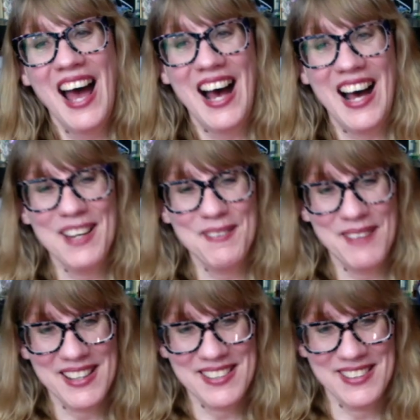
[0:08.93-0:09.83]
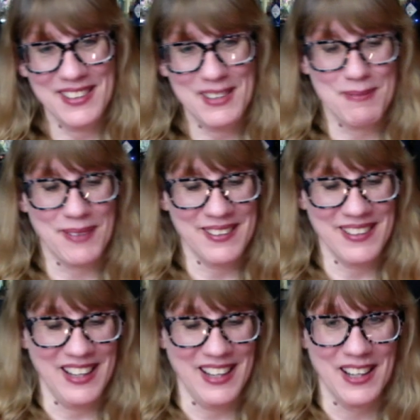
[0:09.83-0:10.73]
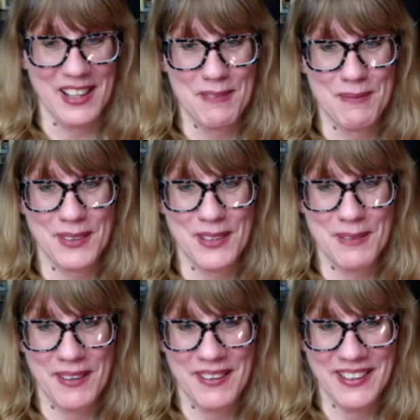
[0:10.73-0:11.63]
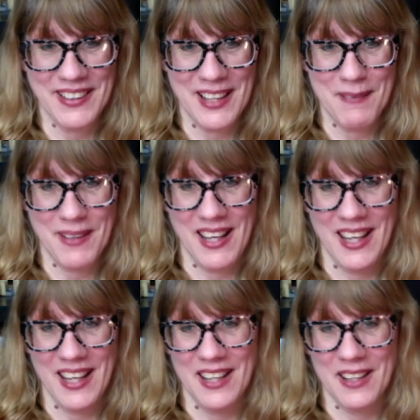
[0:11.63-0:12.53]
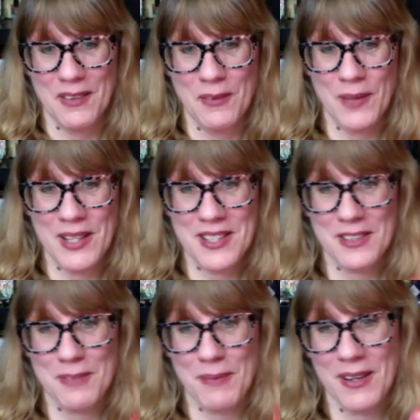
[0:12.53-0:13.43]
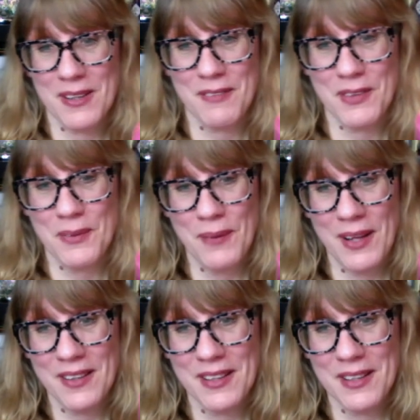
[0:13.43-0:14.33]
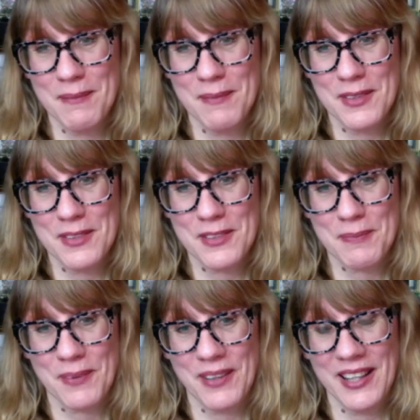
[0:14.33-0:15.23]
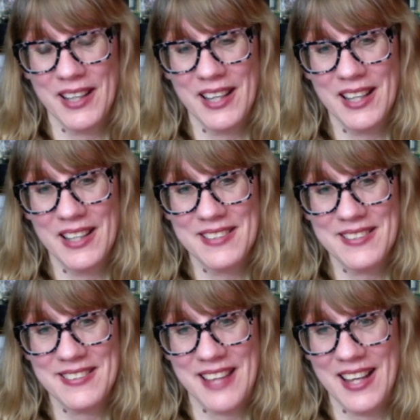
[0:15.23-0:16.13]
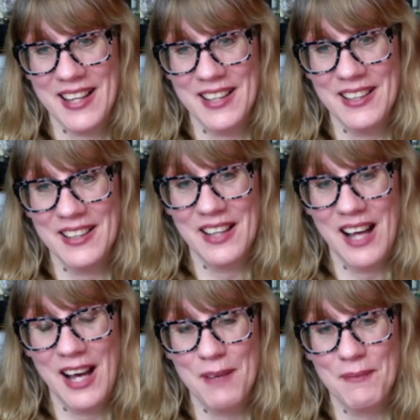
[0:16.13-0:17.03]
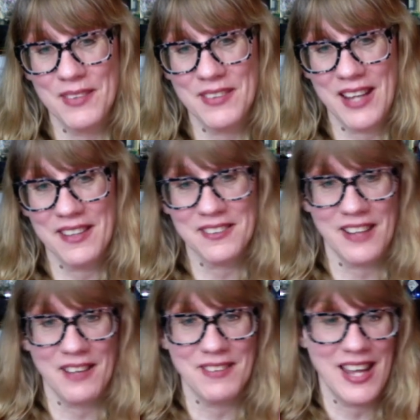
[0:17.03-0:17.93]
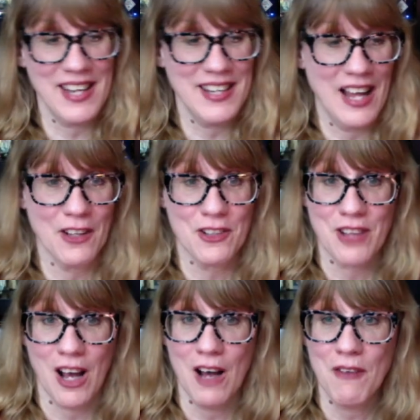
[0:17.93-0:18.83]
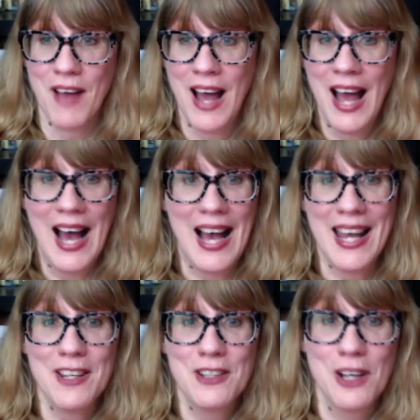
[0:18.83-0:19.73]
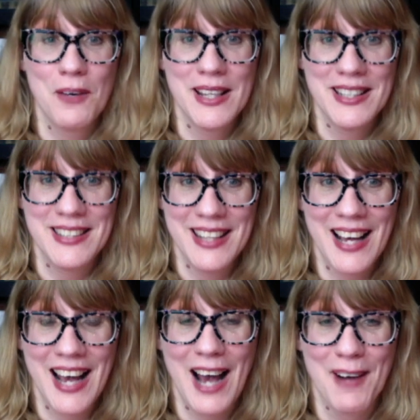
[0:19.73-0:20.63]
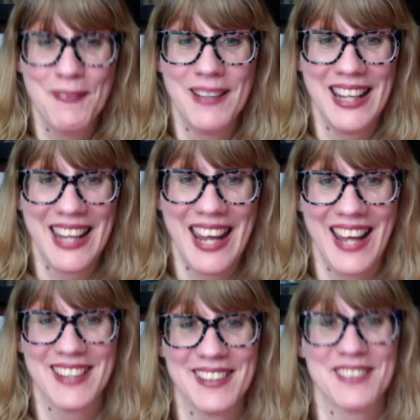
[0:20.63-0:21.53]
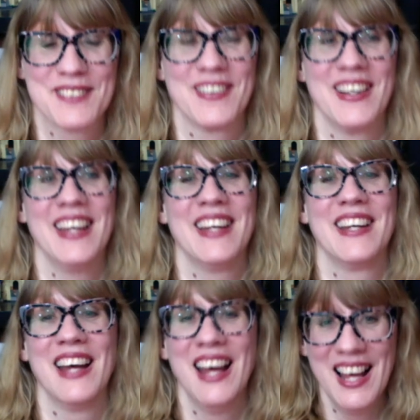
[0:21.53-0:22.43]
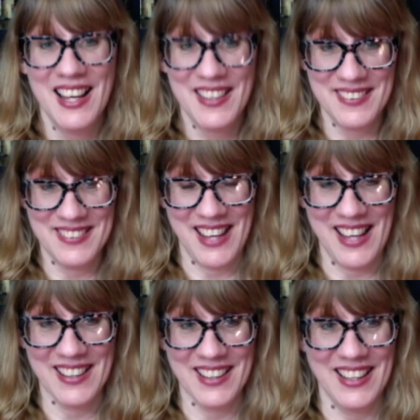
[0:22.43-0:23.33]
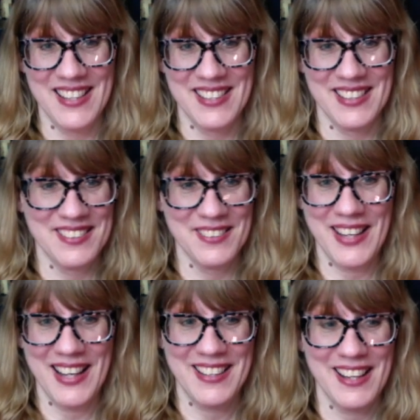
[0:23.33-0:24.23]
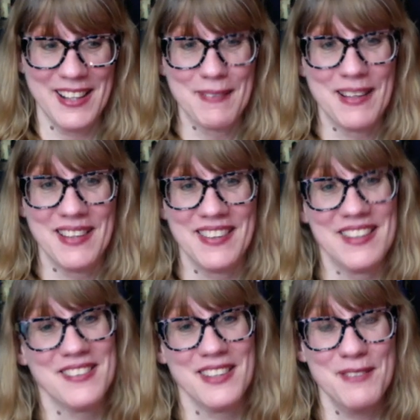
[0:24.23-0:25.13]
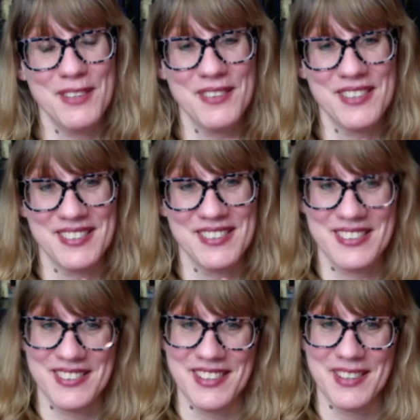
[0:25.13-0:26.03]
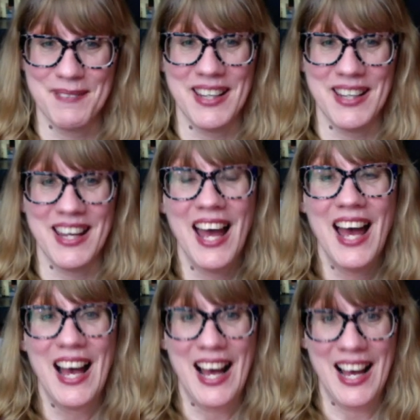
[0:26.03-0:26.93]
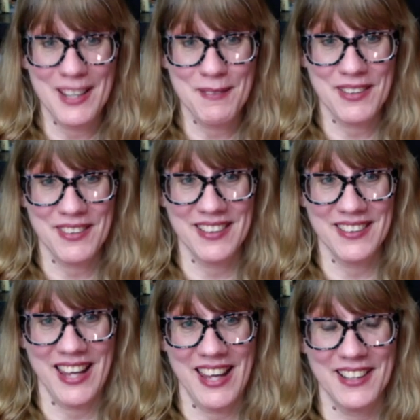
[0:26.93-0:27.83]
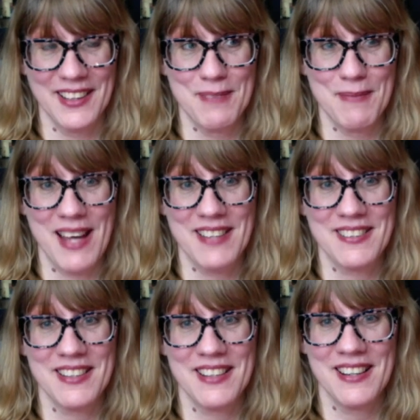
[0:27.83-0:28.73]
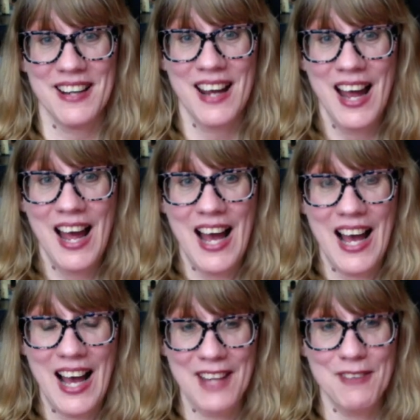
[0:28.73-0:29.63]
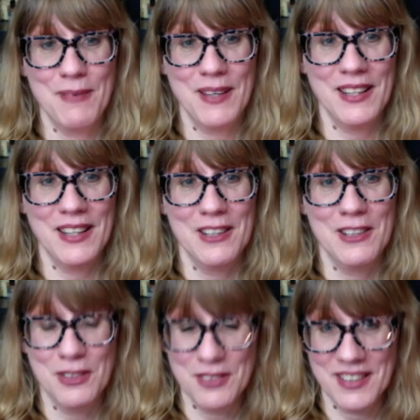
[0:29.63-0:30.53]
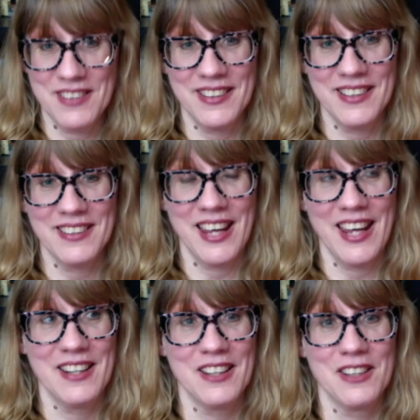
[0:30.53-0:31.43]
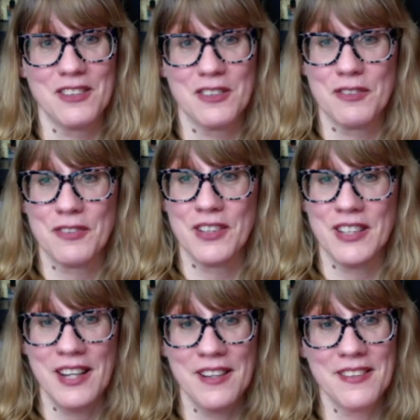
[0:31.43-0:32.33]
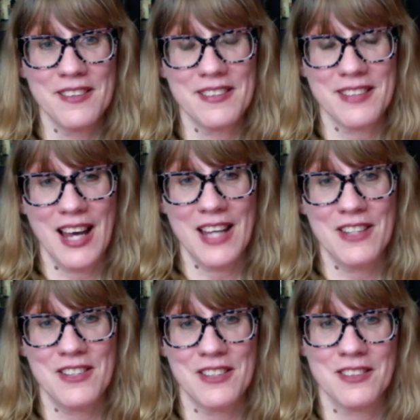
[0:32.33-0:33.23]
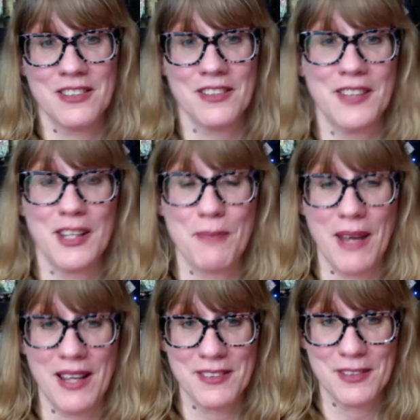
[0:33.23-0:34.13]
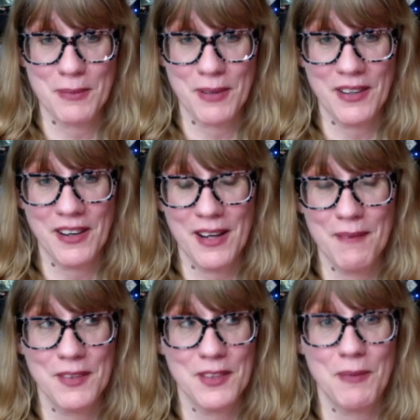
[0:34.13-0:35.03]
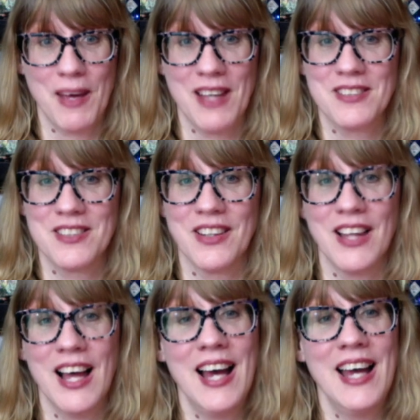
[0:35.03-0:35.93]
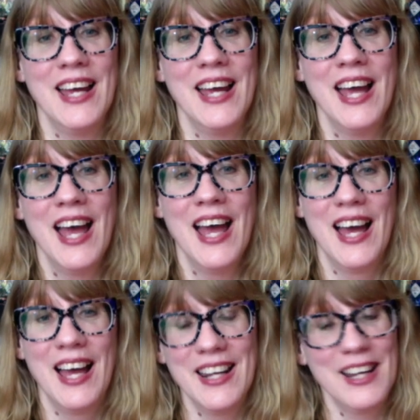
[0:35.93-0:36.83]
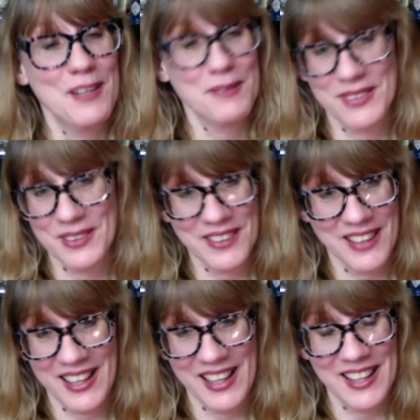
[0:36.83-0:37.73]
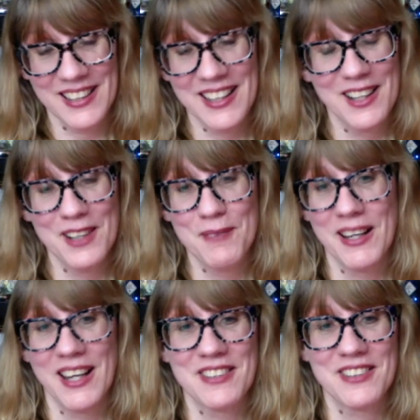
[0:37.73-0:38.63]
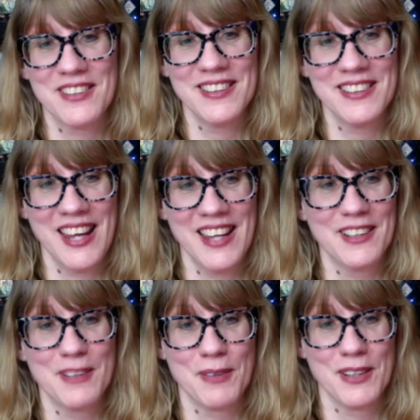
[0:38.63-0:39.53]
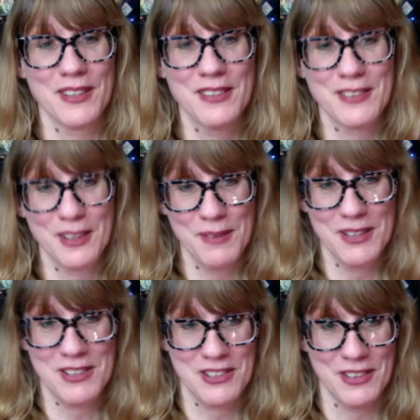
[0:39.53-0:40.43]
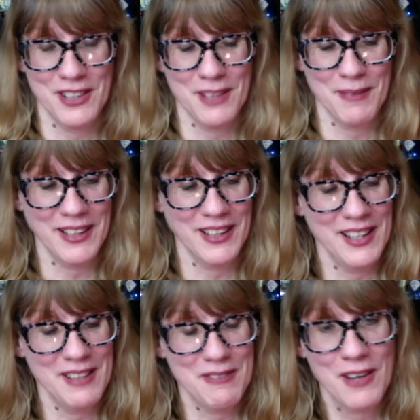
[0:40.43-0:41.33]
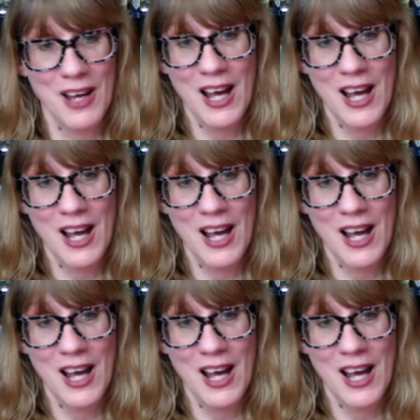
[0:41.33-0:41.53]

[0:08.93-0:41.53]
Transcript: I'm actually burning blueberry lemonade, which is part of the Welcome Spring sale. Um, these candles are now ten dollars off. I had no idea how many candles were in the sale collection, so we got to talk about this. If you were just joining me, I am a Kringle Candle Ambassador. I have been using Kringle Candles for years. I just joined the Ambassador program this past July, and I am so glad I did. Oh my gosh, Kringle Candle brings so much joy to my life.